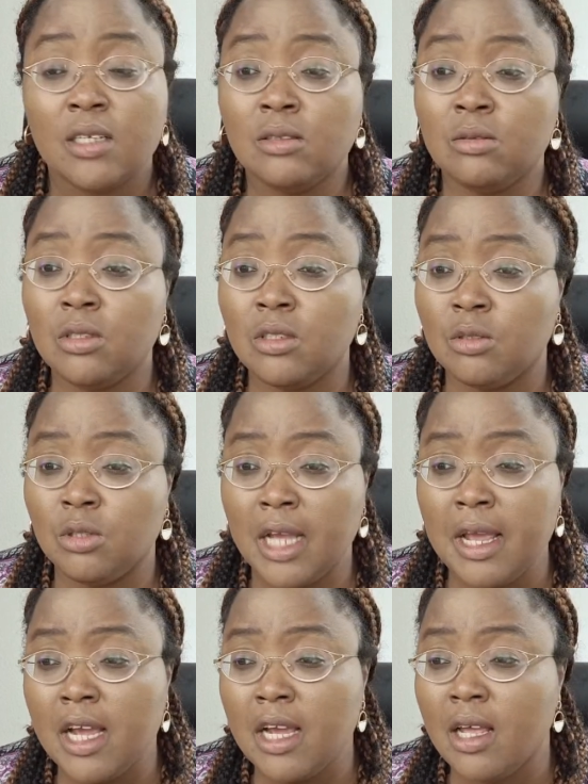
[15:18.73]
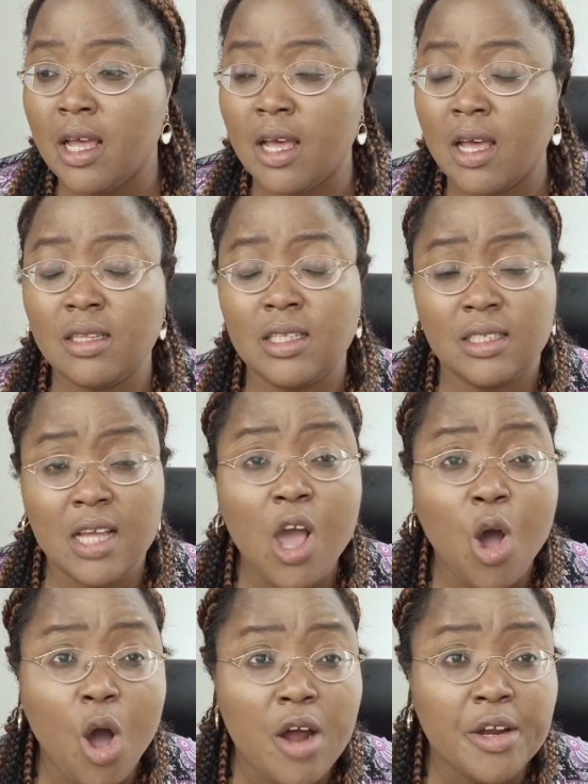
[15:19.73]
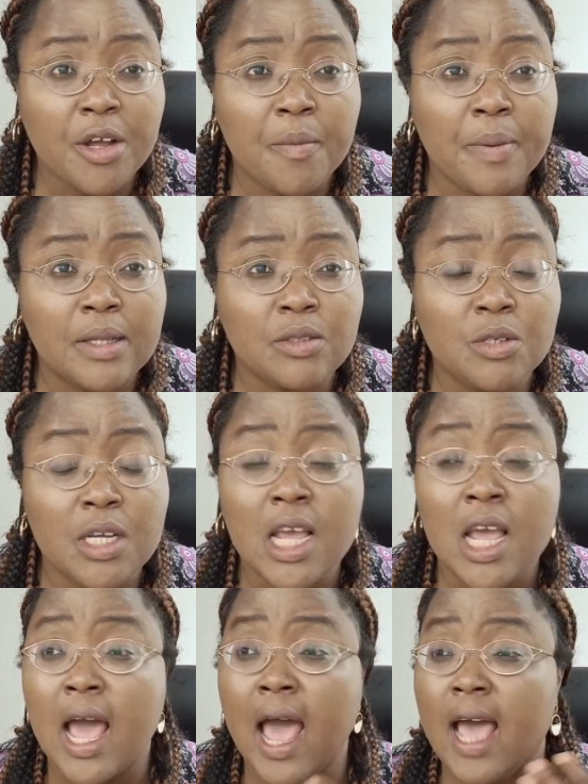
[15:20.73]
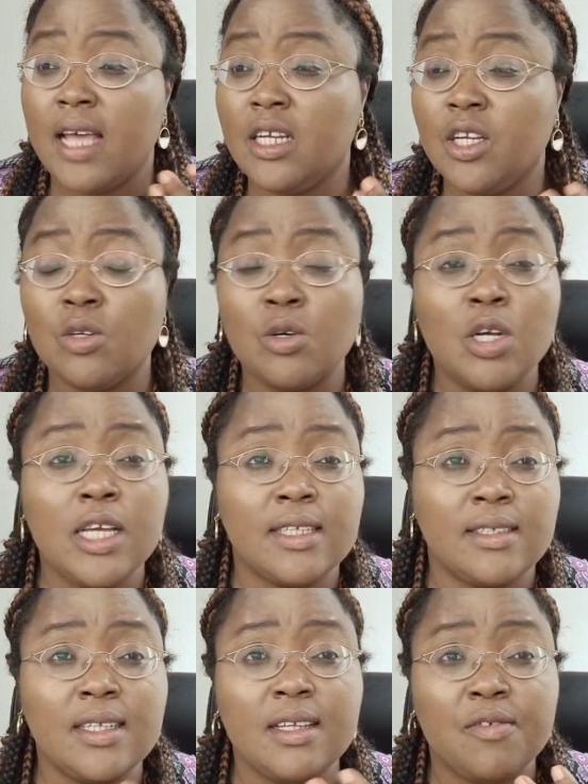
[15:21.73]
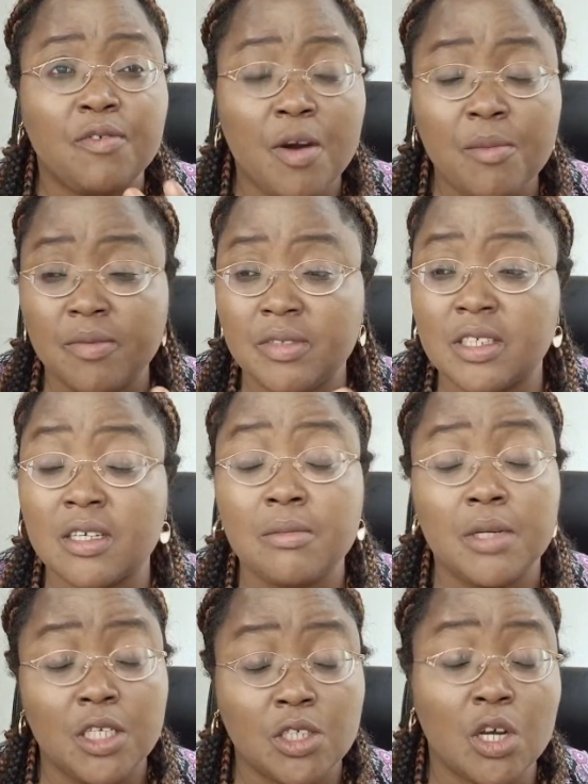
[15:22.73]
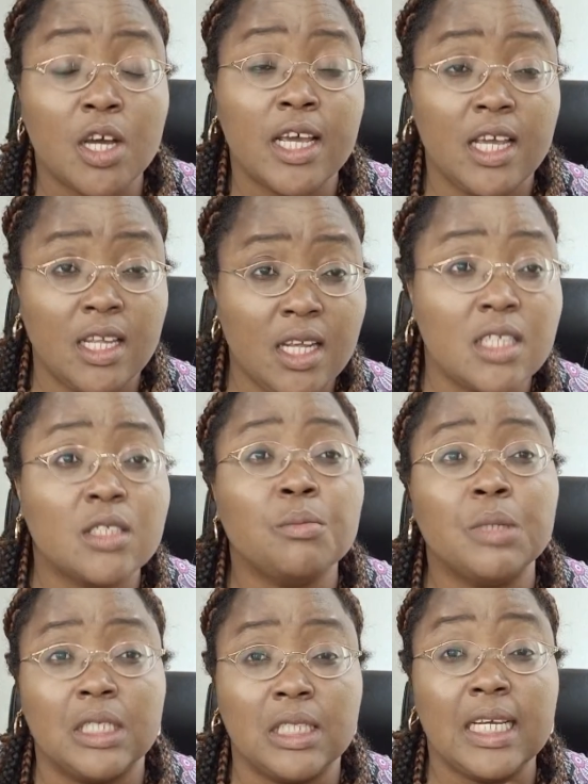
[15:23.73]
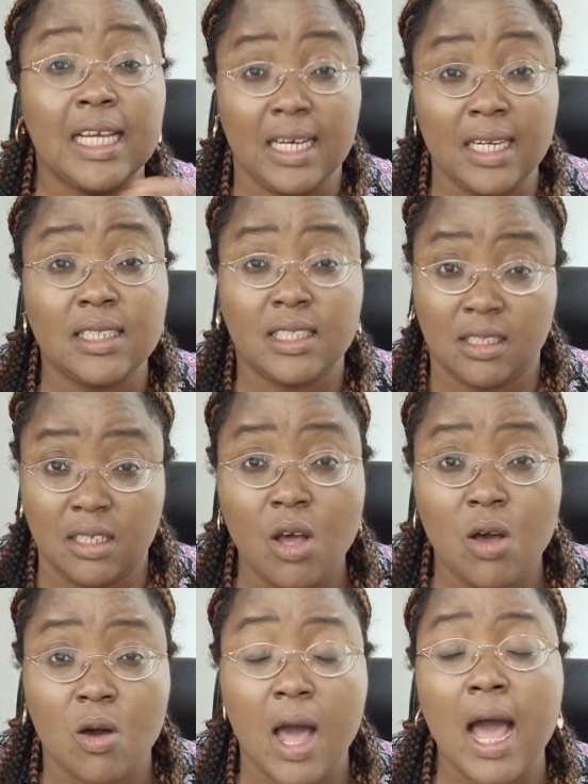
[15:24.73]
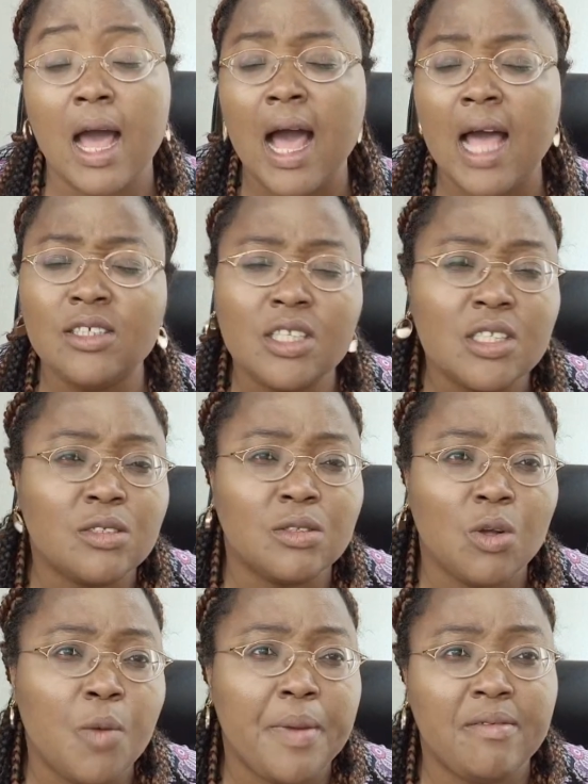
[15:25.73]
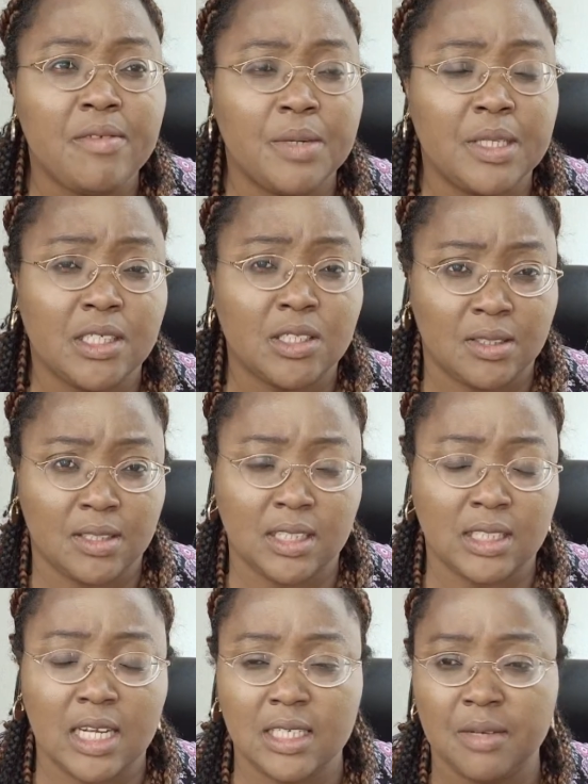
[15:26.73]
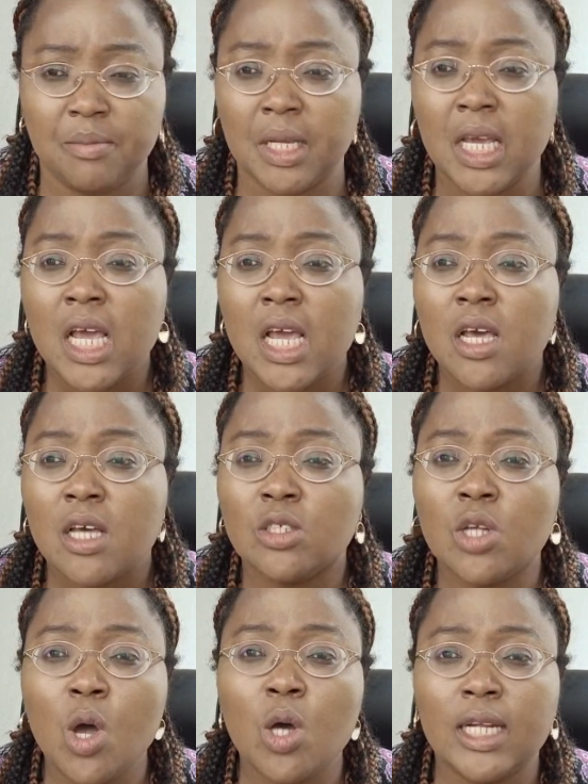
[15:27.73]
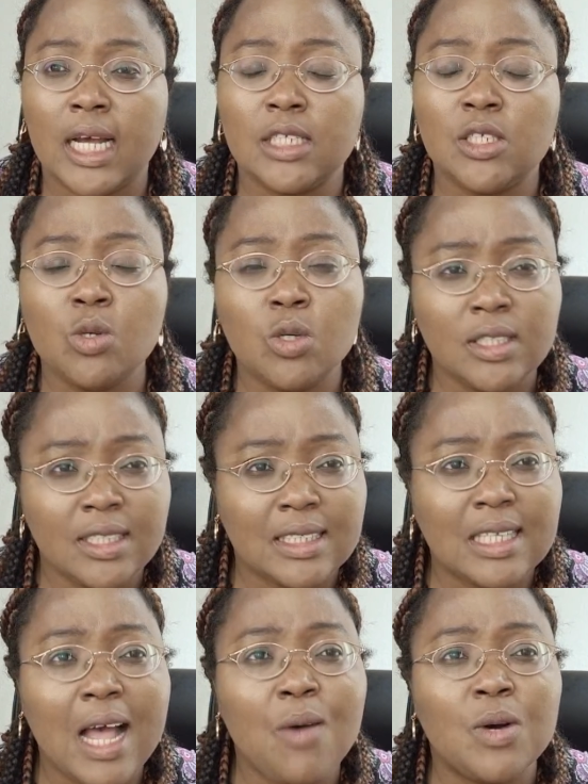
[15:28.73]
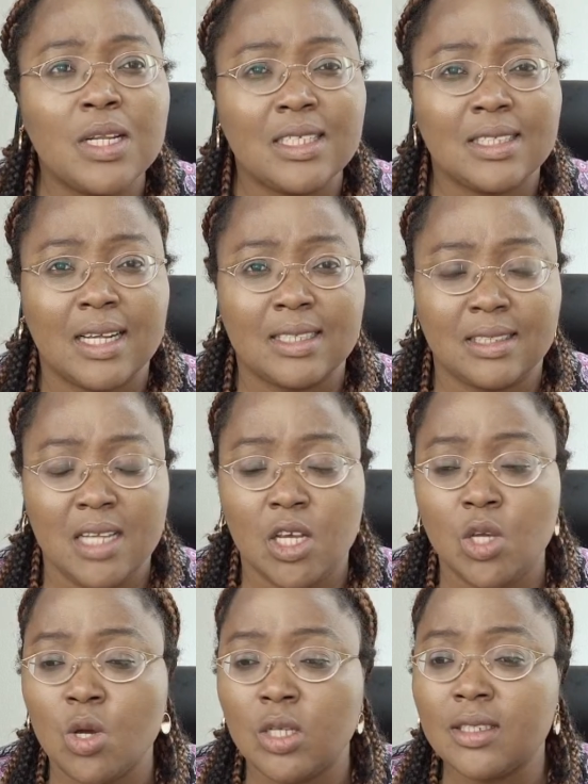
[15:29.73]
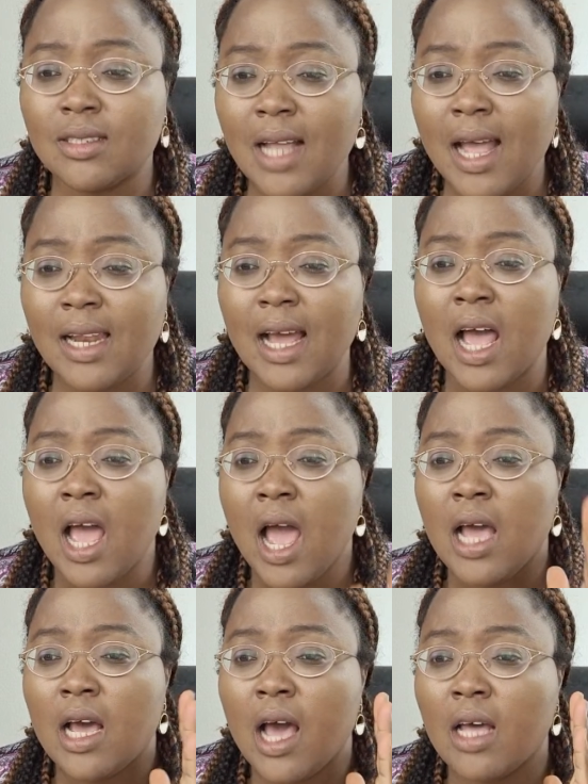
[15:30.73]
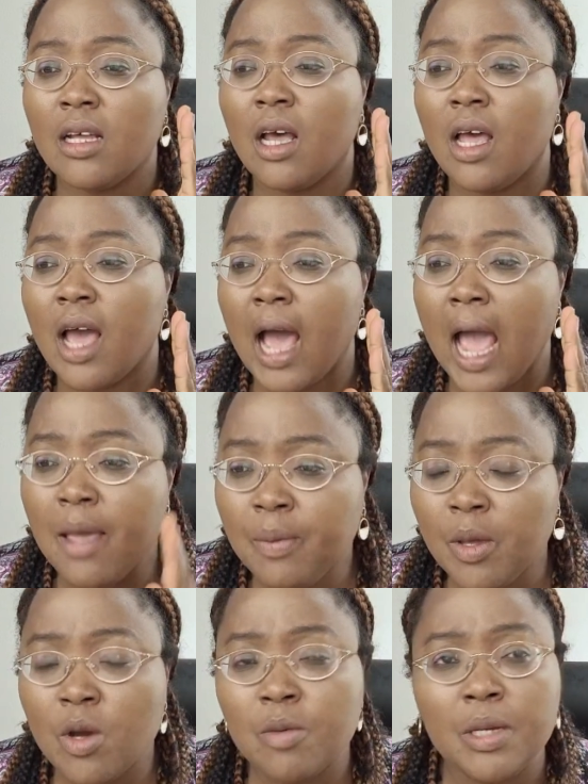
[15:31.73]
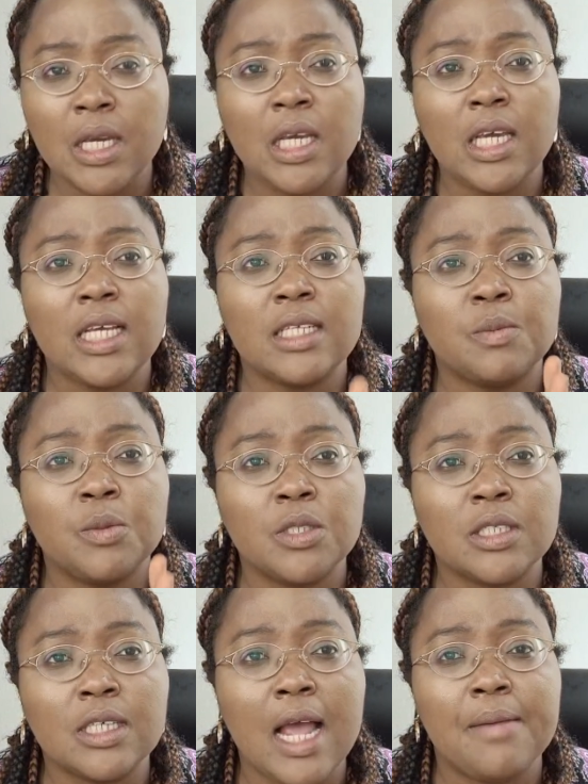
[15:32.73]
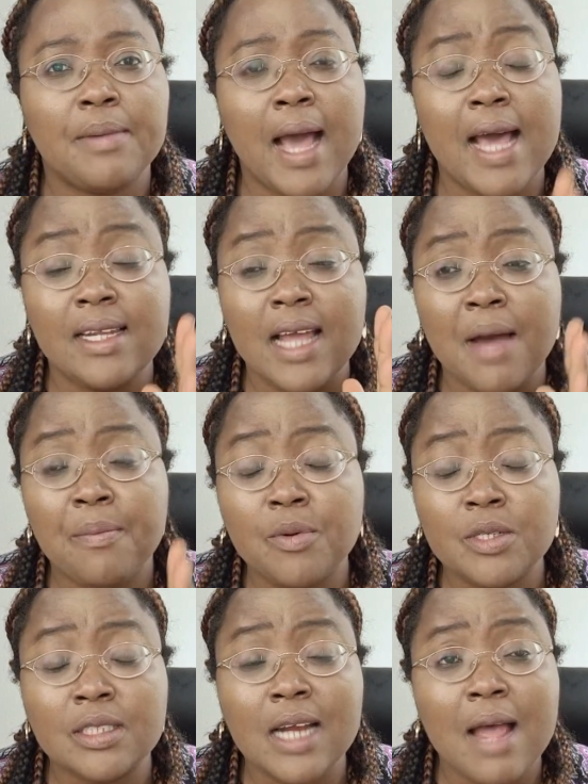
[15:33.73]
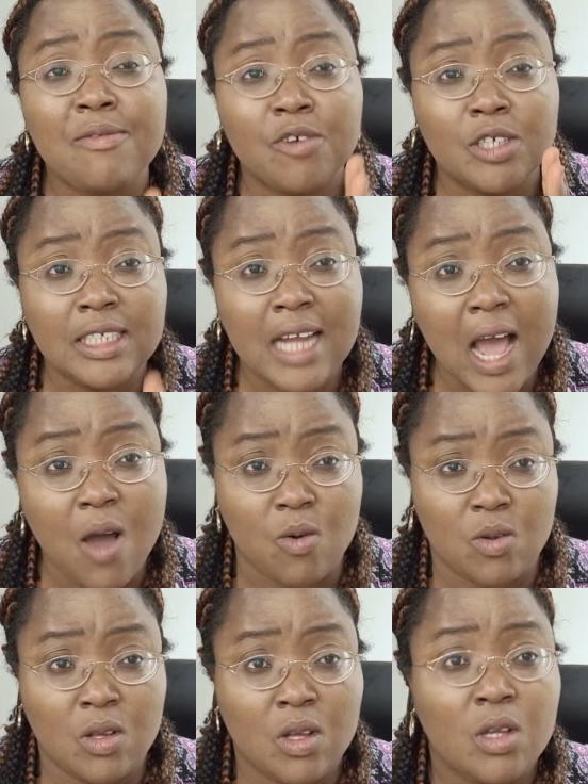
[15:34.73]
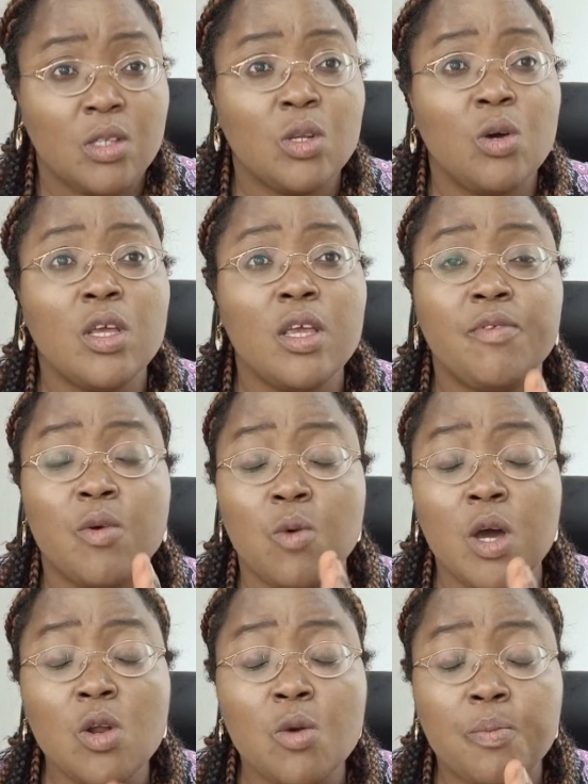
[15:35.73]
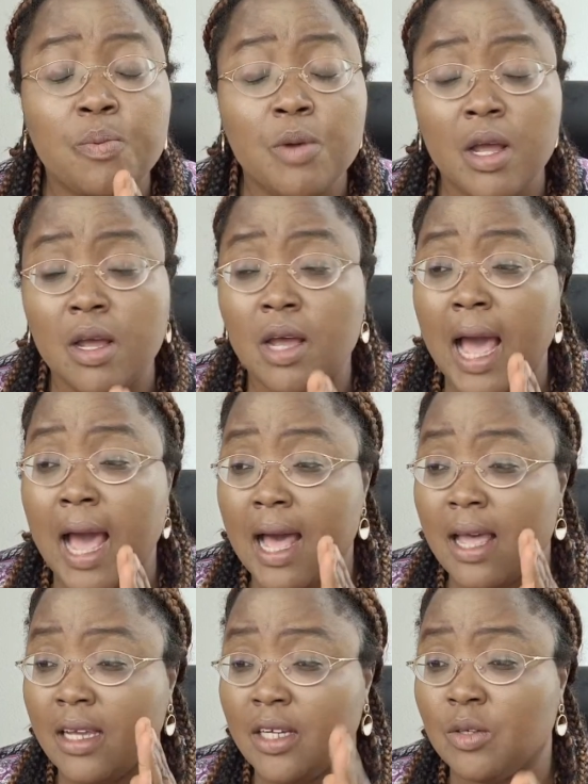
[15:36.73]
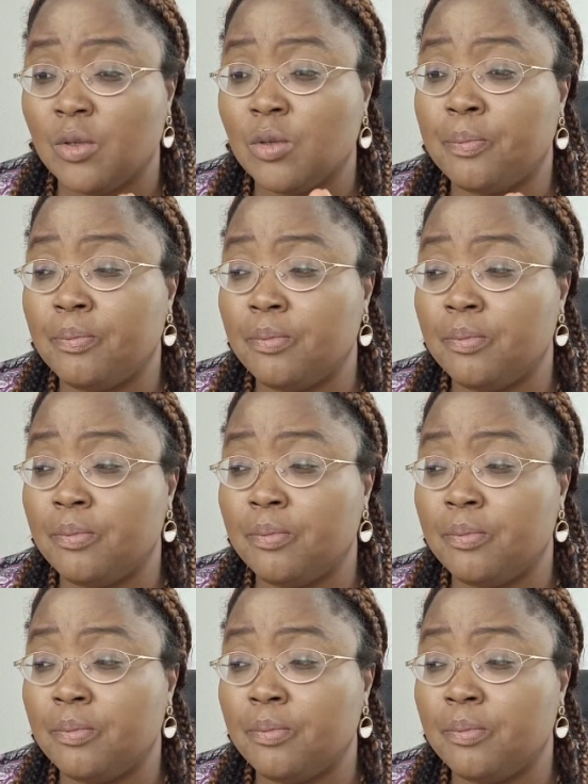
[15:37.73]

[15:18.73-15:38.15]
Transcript: Did they hurry up and do it? Is it a form of discrimination? It is, but it is the law. I just hope everybody's understanding me, so that you understand what is at stake. You understand that IPOB is proscribed, and they are proscribed for now. So if you want to